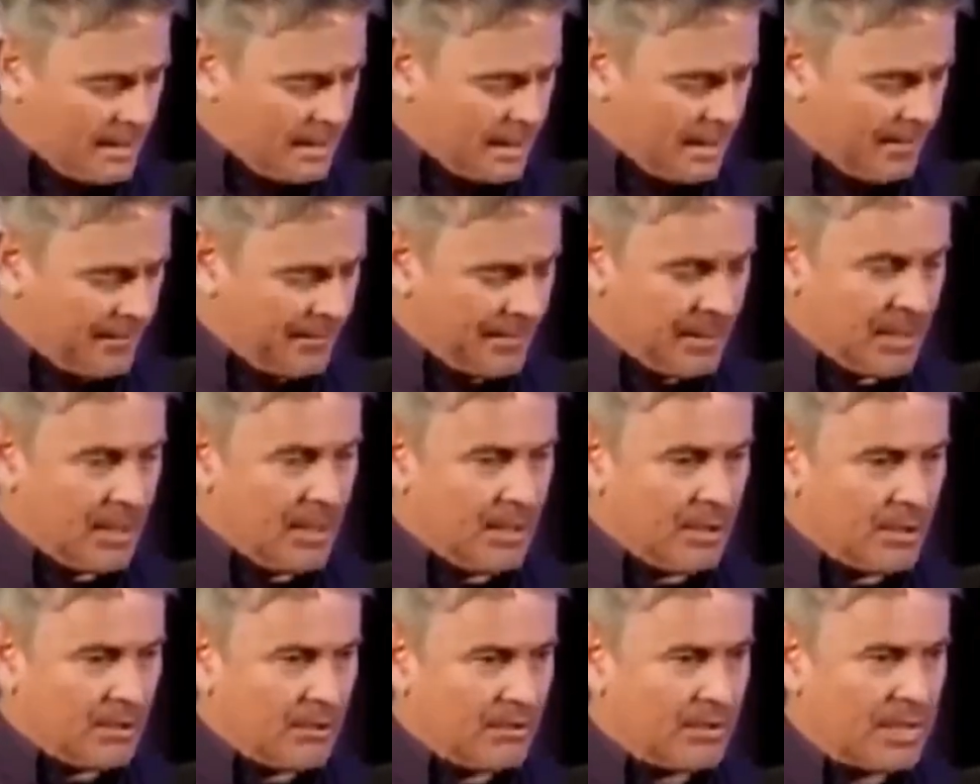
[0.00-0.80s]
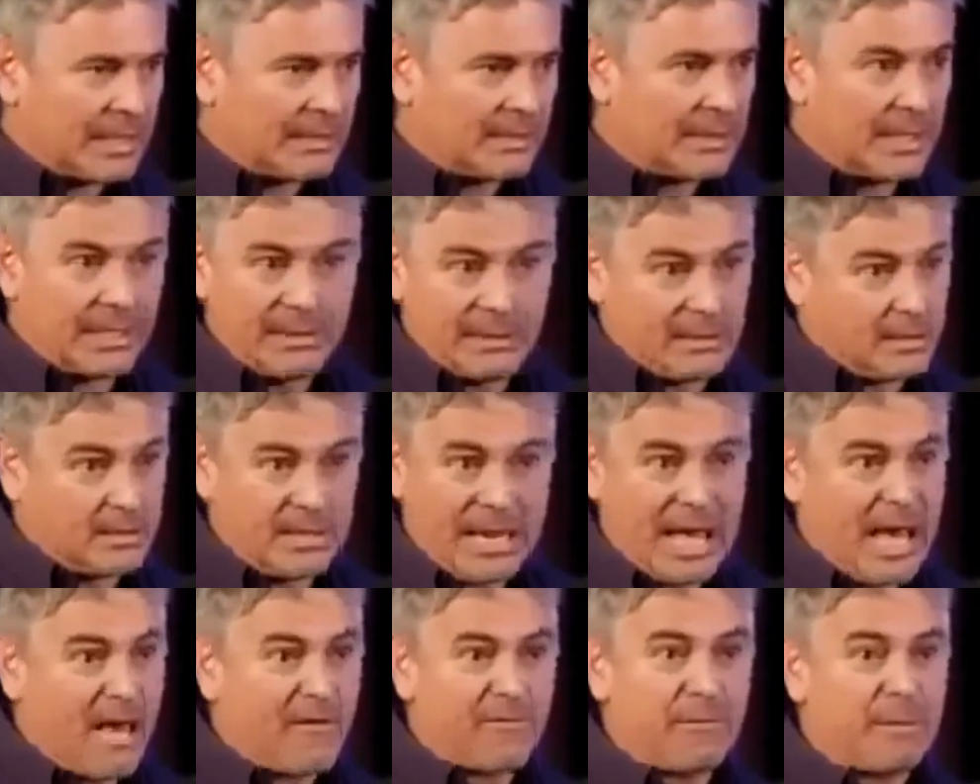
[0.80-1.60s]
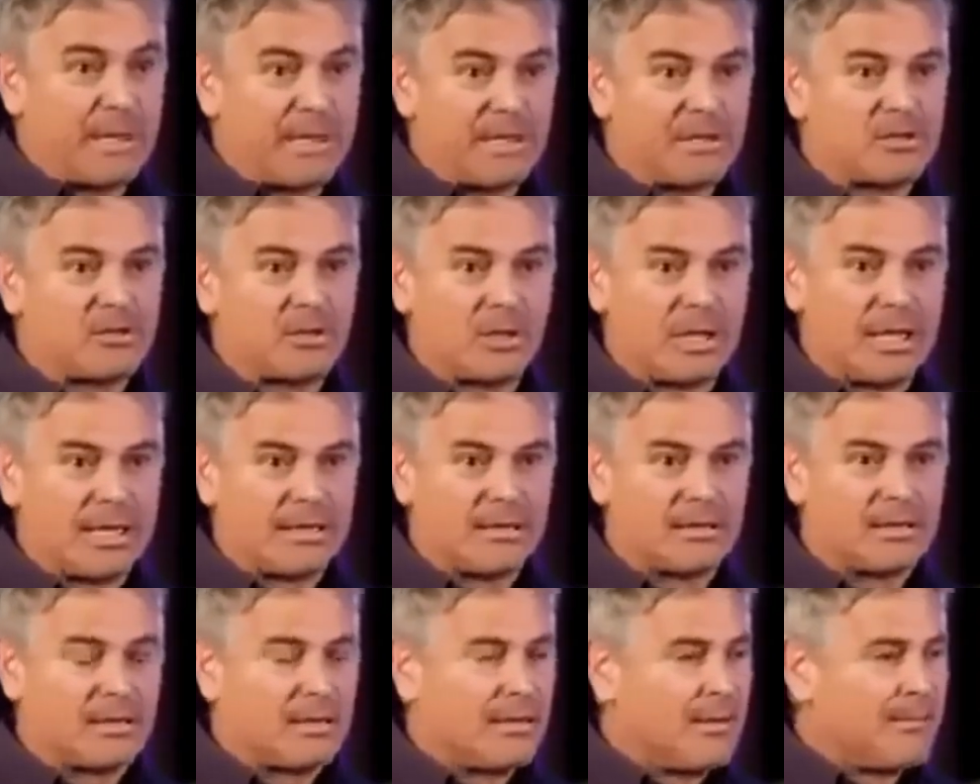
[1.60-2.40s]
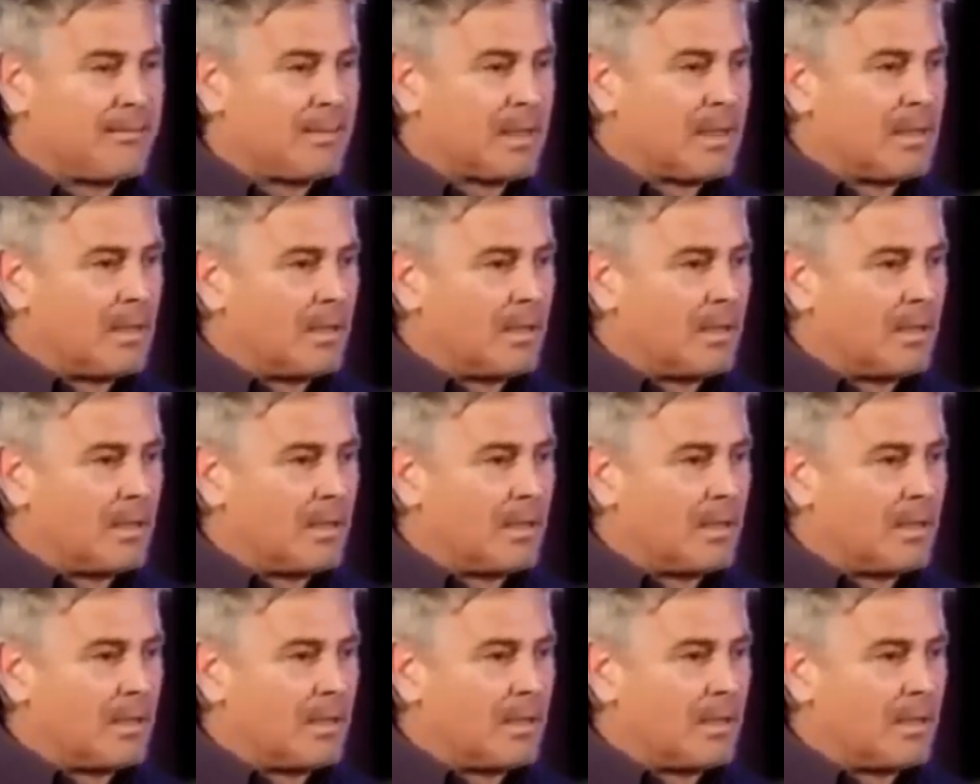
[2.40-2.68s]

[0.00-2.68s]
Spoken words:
and that they didn't have money to lend.